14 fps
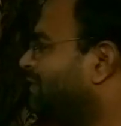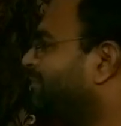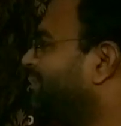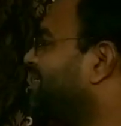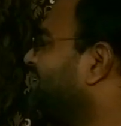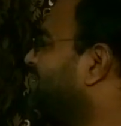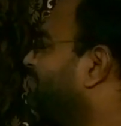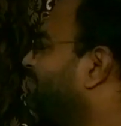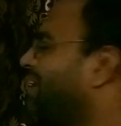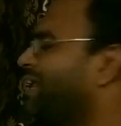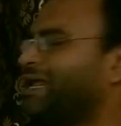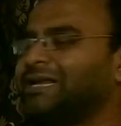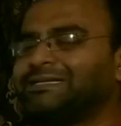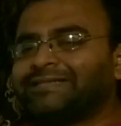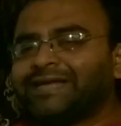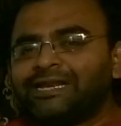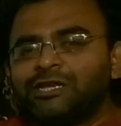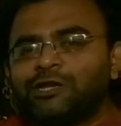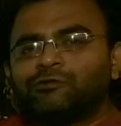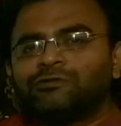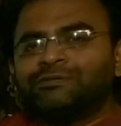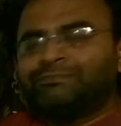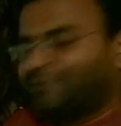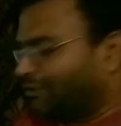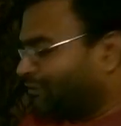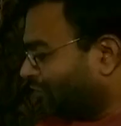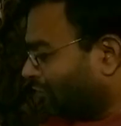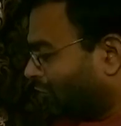by just applying a 10 Newton
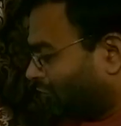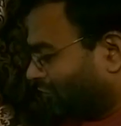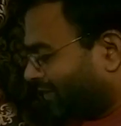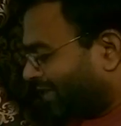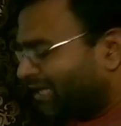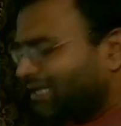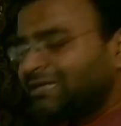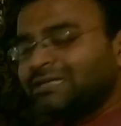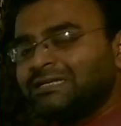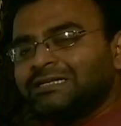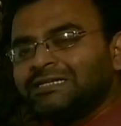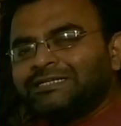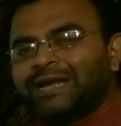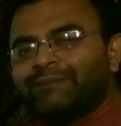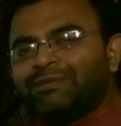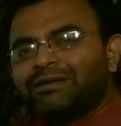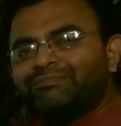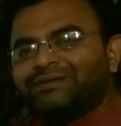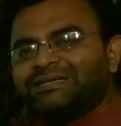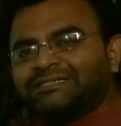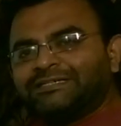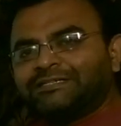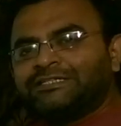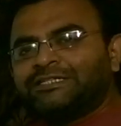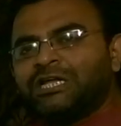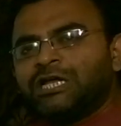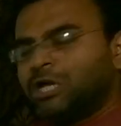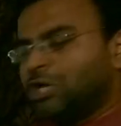pressure onto the diamond
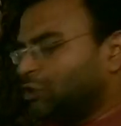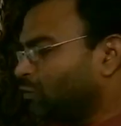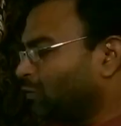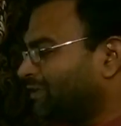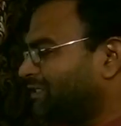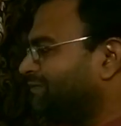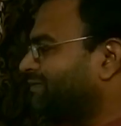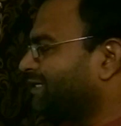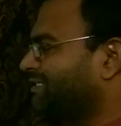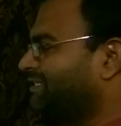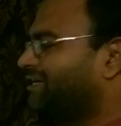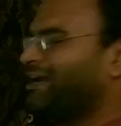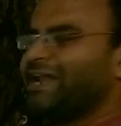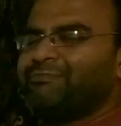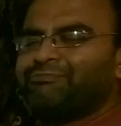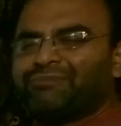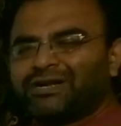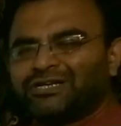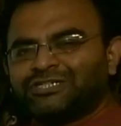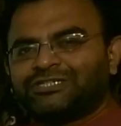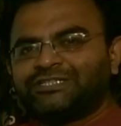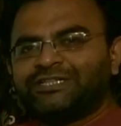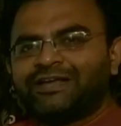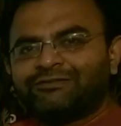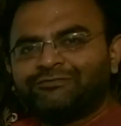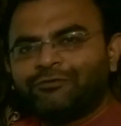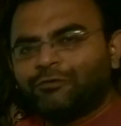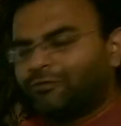pieces. To achieve such great pressures,
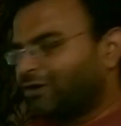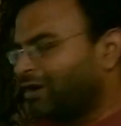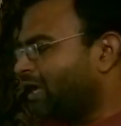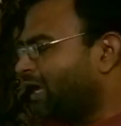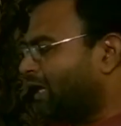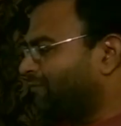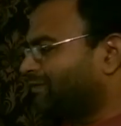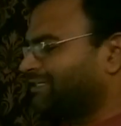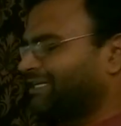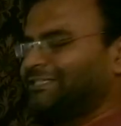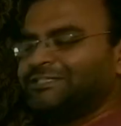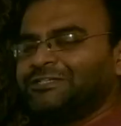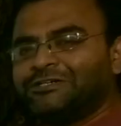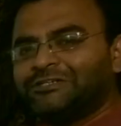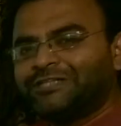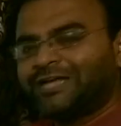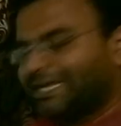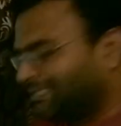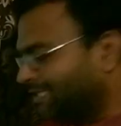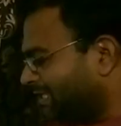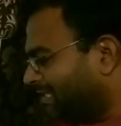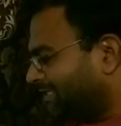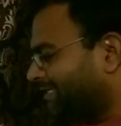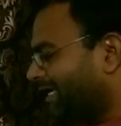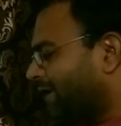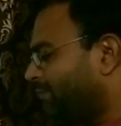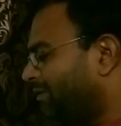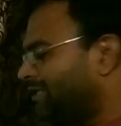therefore, it was considered that
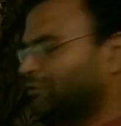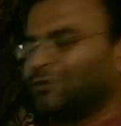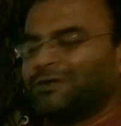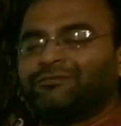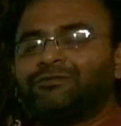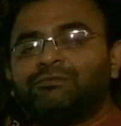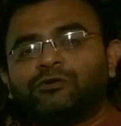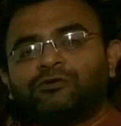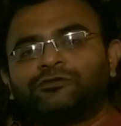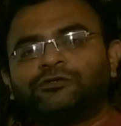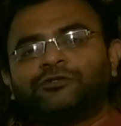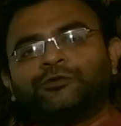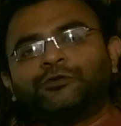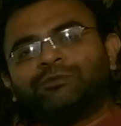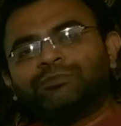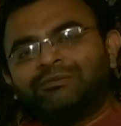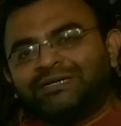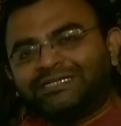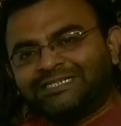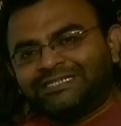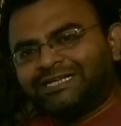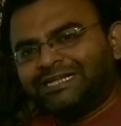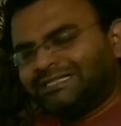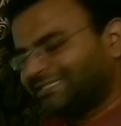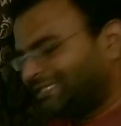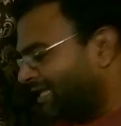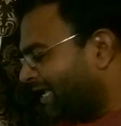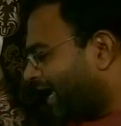diamond is one of the most suitable
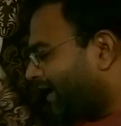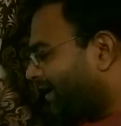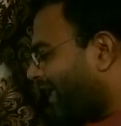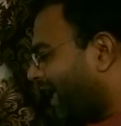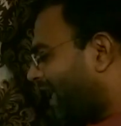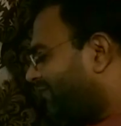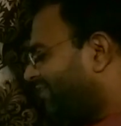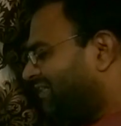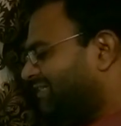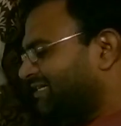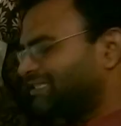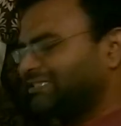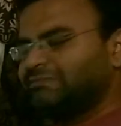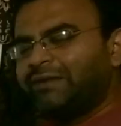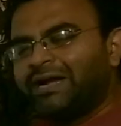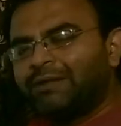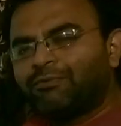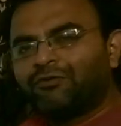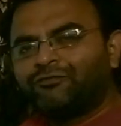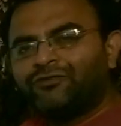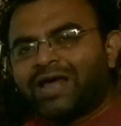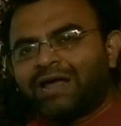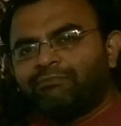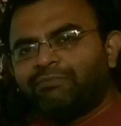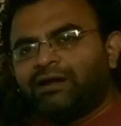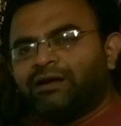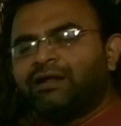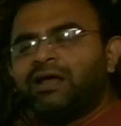materials, and anvil cells made up of
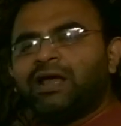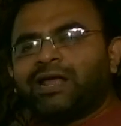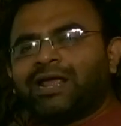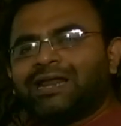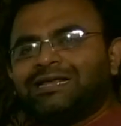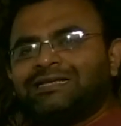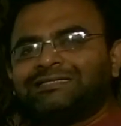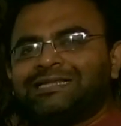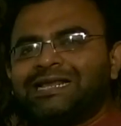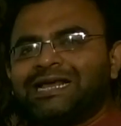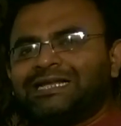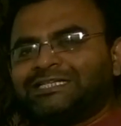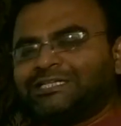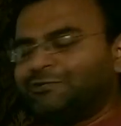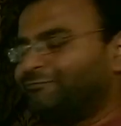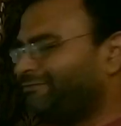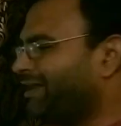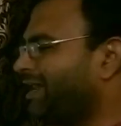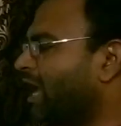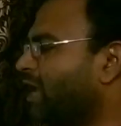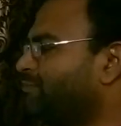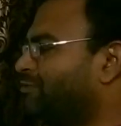diamond can easily achieve very high